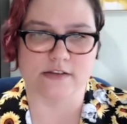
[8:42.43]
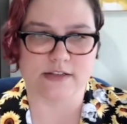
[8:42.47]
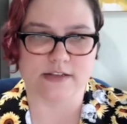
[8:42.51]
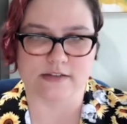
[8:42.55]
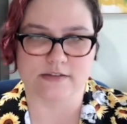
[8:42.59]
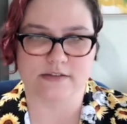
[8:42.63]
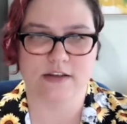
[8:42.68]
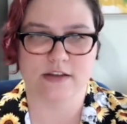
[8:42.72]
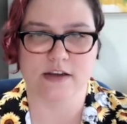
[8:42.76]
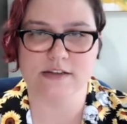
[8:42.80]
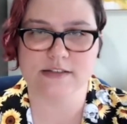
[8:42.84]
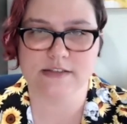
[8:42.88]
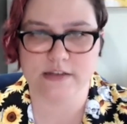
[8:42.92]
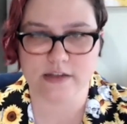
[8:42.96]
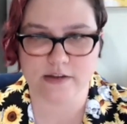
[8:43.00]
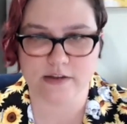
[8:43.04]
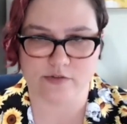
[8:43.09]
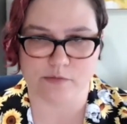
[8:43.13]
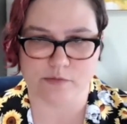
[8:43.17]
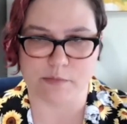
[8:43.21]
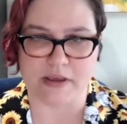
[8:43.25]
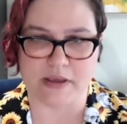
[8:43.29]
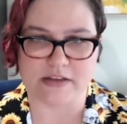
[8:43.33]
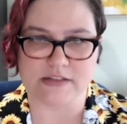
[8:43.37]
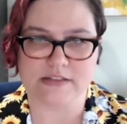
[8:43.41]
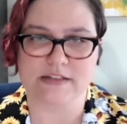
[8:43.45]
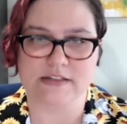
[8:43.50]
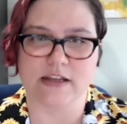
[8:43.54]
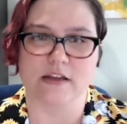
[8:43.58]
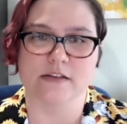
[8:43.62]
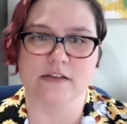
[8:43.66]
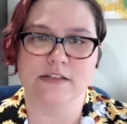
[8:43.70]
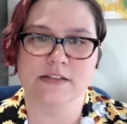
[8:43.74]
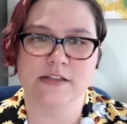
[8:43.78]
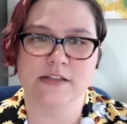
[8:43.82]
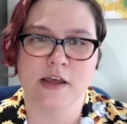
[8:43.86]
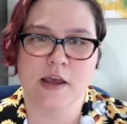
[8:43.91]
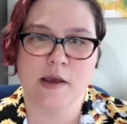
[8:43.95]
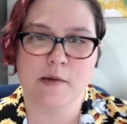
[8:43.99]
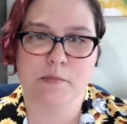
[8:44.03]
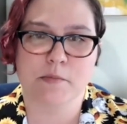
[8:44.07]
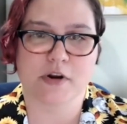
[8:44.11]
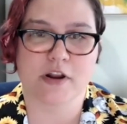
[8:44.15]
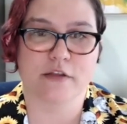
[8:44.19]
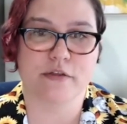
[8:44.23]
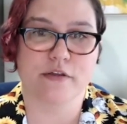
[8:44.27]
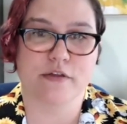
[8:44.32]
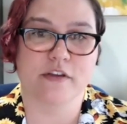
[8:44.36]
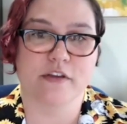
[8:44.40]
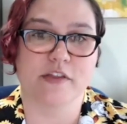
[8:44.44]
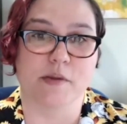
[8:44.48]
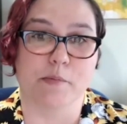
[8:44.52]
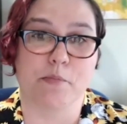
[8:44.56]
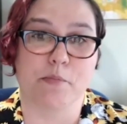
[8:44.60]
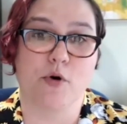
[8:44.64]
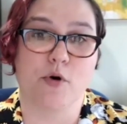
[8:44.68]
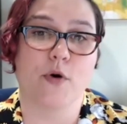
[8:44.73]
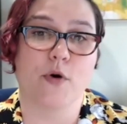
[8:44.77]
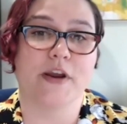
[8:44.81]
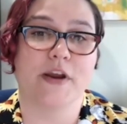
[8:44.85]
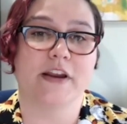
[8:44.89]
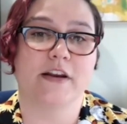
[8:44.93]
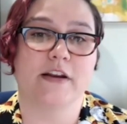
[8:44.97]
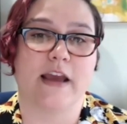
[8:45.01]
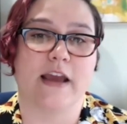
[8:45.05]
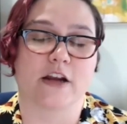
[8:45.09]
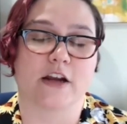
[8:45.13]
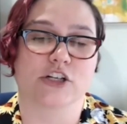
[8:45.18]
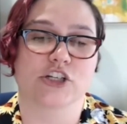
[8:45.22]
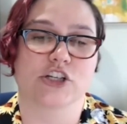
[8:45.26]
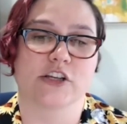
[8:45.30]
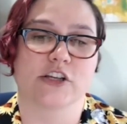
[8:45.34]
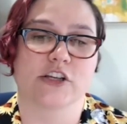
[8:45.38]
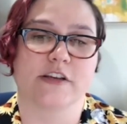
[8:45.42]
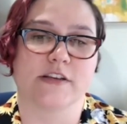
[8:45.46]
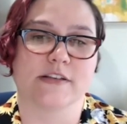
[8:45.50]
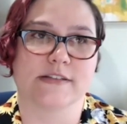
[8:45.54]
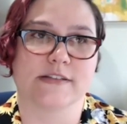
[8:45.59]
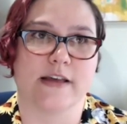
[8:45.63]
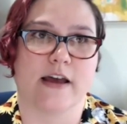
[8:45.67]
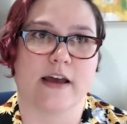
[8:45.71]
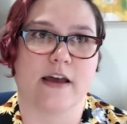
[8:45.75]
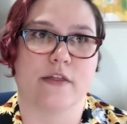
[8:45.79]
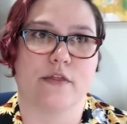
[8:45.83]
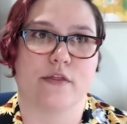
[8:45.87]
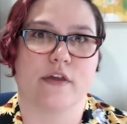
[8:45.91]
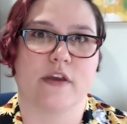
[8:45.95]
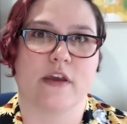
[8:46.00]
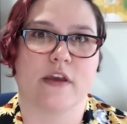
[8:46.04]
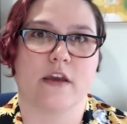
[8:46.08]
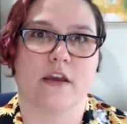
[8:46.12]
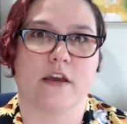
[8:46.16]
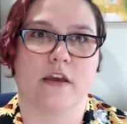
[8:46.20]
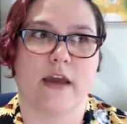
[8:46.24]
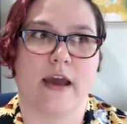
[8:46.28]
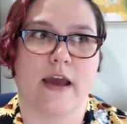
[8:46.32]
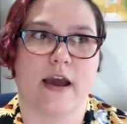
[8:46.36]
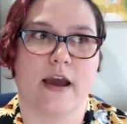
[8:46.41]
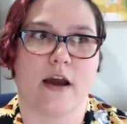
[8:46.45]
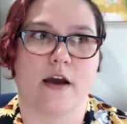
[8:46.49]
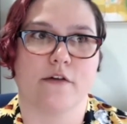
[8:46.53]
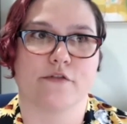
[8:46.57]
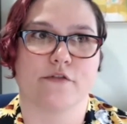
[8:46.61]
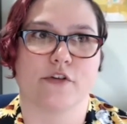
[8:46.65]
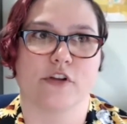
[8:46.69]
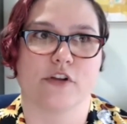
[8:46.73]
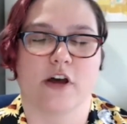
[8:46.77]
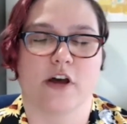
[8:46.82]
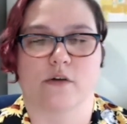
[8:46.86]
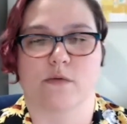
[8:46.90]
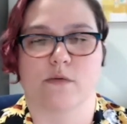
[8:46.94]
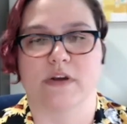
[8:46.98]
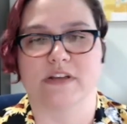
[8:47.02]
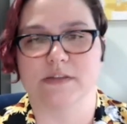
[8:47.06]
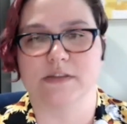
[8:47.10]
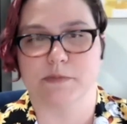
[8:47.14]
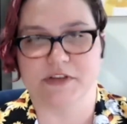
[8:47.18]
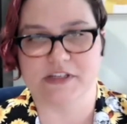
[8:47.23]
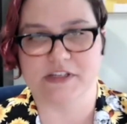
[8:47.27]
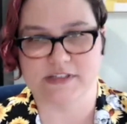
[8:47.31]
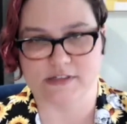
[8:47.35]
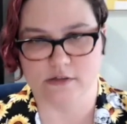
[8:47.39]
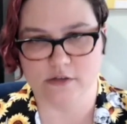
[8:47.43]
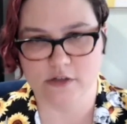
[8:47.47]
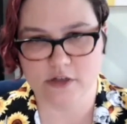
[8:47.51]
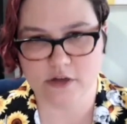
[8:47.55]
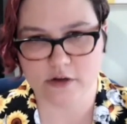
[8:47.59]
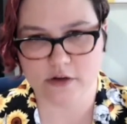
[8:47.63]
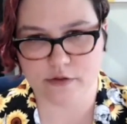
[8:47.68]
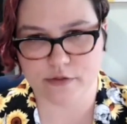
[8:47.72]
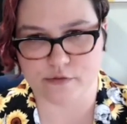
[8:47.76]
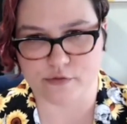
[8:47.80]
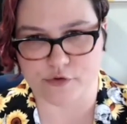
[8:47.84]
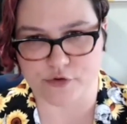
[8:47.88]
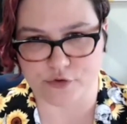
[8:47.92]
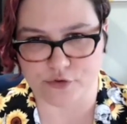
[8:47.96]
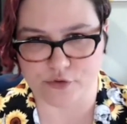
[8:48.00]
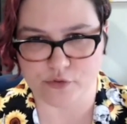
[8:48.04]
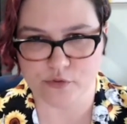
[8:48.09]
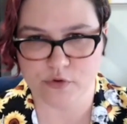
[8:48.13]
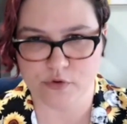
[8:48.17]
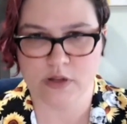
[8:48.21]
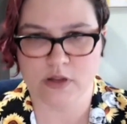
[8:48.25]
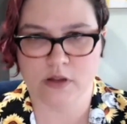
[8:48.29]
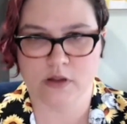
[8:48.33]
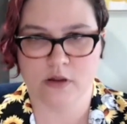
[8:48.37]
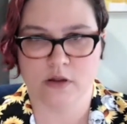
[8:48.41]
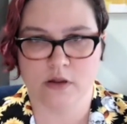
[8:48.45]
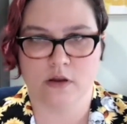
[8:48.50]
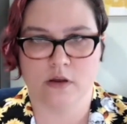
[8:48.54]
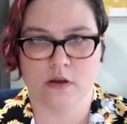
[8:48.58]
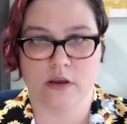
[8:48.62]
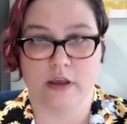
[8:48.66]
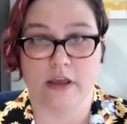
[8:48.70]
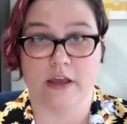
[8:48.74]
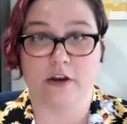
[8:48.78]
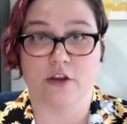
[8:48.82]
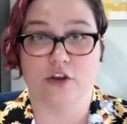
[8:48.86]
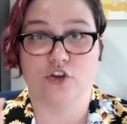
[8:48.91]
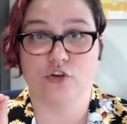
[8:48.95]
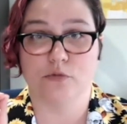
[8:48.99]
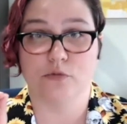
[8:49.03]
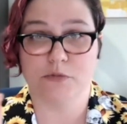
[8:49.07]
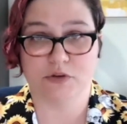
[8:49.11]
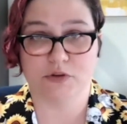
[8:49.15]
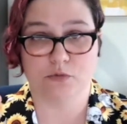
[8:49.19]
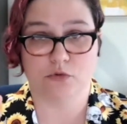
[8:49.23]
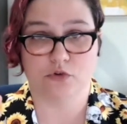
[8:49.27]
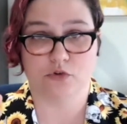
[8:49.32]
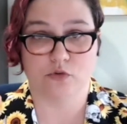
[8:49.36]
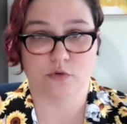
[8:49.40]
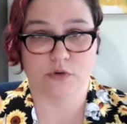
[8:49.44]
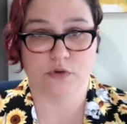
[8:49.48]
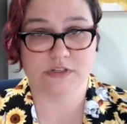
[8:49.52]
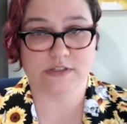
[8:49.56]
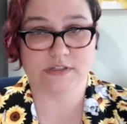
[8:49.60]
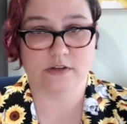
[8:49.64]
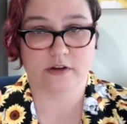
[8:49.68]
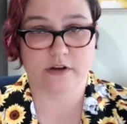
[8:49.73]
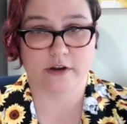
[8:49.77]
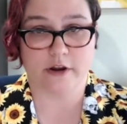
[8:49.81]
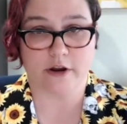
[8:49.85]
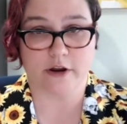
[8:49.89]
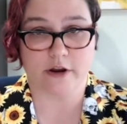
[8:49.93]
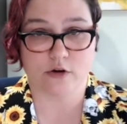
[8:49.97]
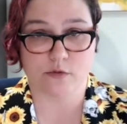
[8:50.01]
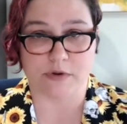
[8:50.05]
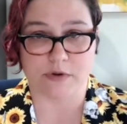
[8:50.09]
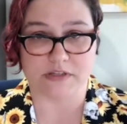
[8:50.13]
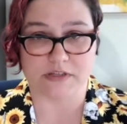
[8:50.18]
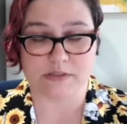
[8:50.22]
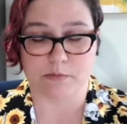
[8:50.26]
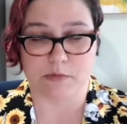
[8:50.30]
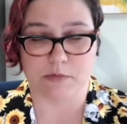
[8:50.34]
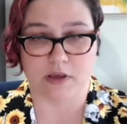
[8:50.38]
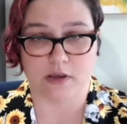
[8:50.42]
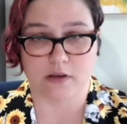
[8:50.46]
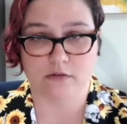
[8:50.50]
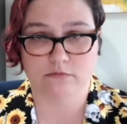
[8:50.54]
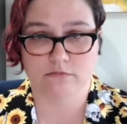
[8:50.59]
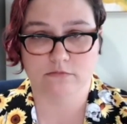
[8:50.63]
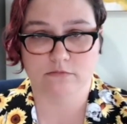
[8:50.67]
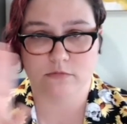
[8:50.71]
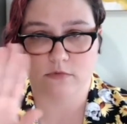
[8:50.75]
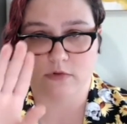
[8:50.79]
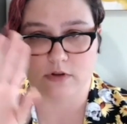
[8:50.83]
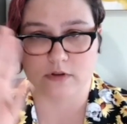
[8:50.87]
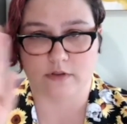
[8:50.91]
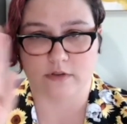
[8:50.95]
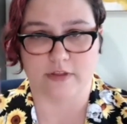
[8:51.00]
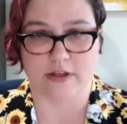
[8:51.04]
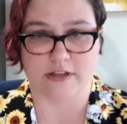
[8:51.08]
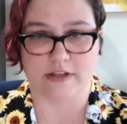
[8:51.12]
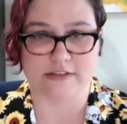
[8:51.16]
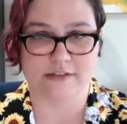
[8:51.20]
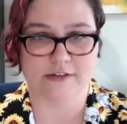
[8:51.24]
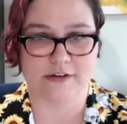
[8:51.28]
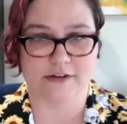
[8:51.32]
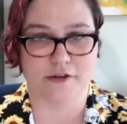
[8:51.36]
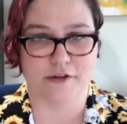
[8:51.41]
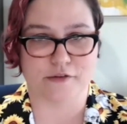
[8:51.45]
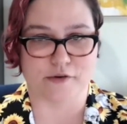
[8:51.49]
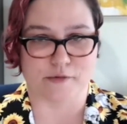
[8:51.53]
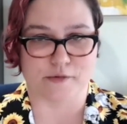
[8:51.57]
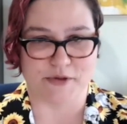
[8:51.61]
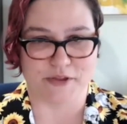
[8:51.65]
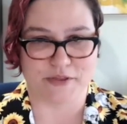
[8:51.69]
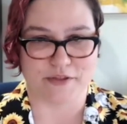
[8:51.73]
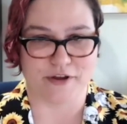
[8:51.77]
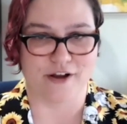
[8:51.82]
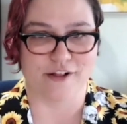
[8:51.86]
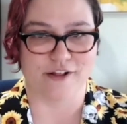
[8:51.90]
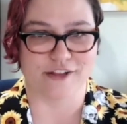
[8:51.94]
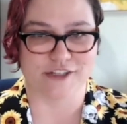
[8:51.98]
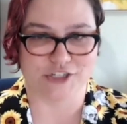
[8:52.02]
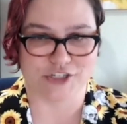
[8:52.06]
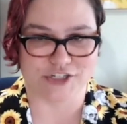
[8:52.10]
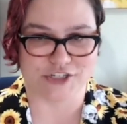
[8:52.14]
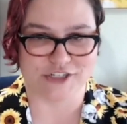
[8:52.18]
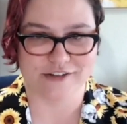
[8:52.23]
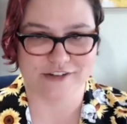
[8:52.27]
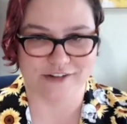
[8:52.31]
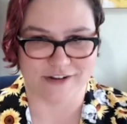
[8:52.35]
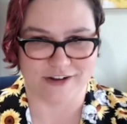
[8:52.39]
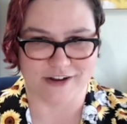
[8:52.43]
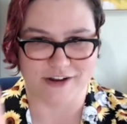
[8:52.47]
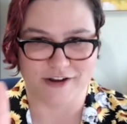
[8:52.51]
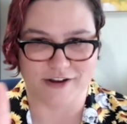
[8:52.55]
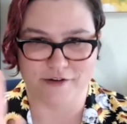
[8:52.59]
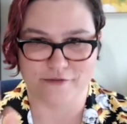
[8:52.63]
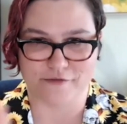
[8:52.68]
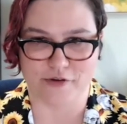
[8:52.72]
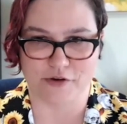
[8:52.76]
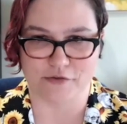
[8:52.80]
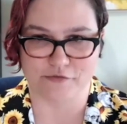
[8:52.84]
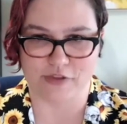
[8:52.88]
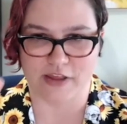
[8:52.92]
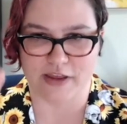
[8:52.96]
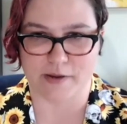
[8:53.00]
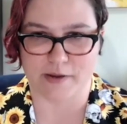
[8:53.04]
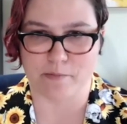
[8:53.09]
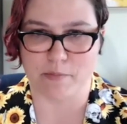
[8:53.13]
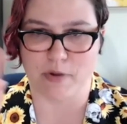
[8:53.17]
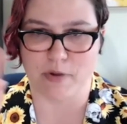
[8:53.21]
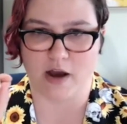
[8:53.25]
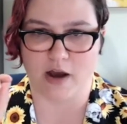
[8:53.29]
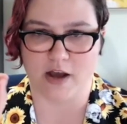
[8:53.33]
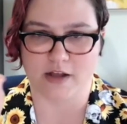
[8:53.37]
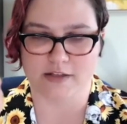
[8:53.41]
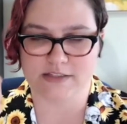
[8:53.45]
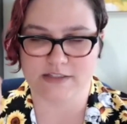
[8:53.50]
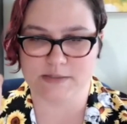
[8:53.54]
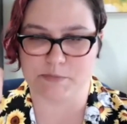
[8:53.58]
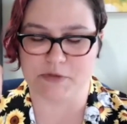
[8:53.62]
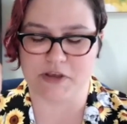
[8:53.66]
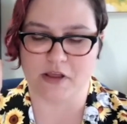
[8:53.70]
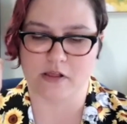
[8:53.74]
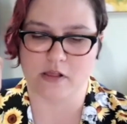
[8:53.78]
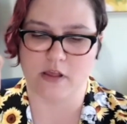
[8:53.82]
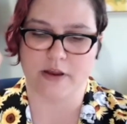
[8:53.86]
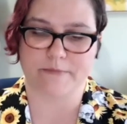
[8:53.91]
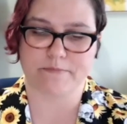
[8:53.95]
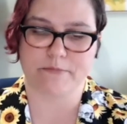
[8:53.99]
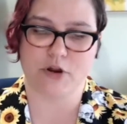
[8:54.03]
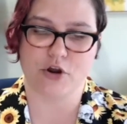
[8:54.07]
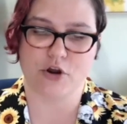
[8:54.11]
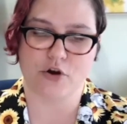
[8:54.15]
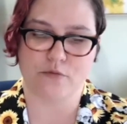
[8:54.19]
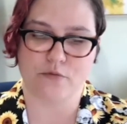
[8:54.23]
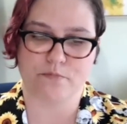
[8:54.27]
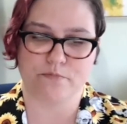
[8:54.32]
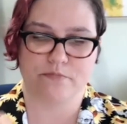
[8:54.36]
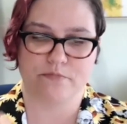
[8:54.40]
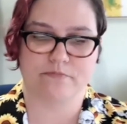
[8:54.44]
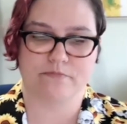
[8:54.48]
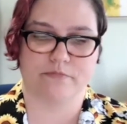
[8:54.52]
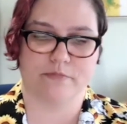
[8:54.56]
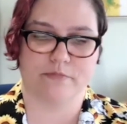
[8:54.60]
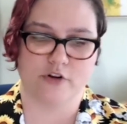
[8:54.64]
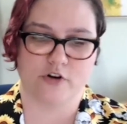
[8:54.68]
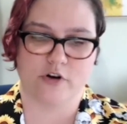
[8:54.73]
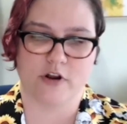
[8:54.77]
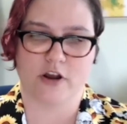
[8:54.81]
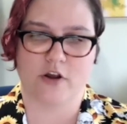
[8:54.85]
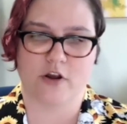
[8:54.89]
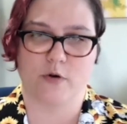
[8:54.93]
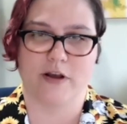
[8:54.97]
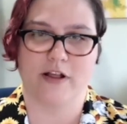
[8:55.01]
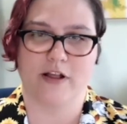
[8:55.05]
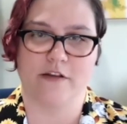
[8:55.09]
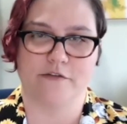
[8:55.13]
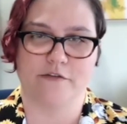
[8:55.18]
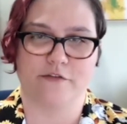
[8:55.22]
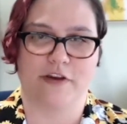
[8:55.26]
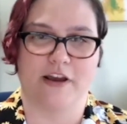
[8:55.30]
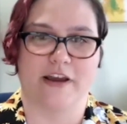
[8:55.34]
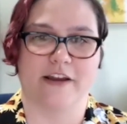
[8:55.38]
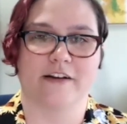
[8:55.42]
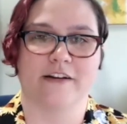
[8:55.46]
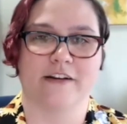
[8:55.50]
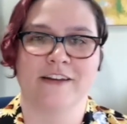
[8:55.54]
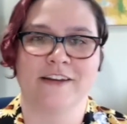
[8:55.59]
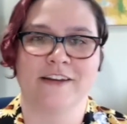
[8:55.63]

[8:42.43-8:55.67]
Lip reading: That doesn't even make sense. But I think the point actually is that they have a lot of resumes to look through, and a human will always look at your resume. That's another mythology of like bots being like, nope, you're not qualified.